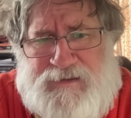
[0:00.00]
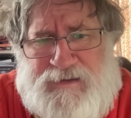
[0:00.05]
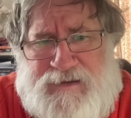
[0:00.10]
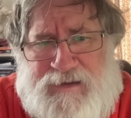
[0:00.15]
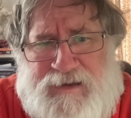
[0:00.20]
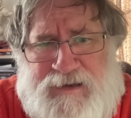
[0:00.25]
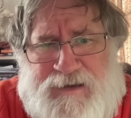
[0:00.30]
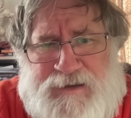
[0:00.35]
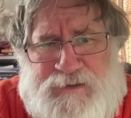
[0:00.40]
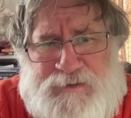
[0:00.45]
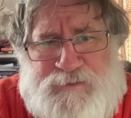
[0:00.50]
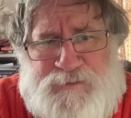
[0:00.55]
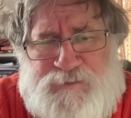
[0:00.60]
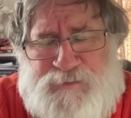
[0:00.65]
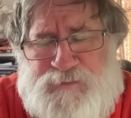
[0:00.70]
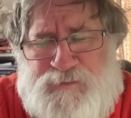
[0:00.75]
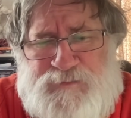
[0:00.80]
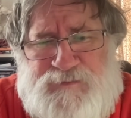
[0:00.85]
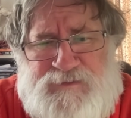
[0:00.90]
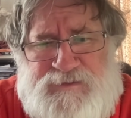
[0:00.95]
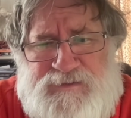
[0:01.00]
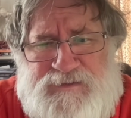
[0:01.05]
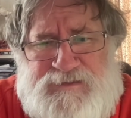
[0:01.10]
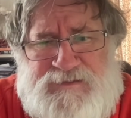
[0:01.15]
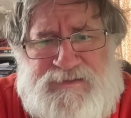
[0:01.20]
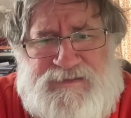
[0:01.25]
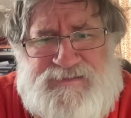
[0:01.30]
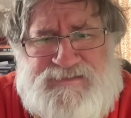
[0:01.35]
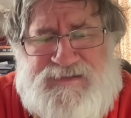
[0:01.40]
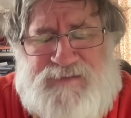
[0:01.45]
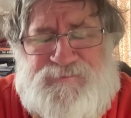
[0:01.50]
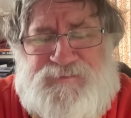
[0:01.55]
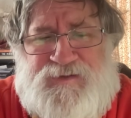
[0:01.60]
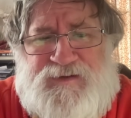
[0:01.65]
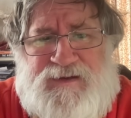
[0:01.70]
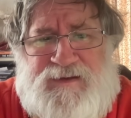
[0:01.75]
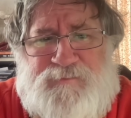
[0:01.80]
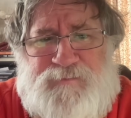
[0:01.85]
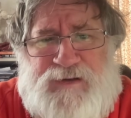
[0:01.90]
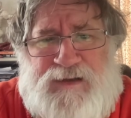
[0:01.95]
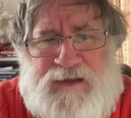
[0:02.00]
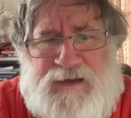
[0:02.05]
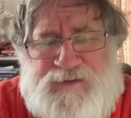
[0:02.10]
how something can be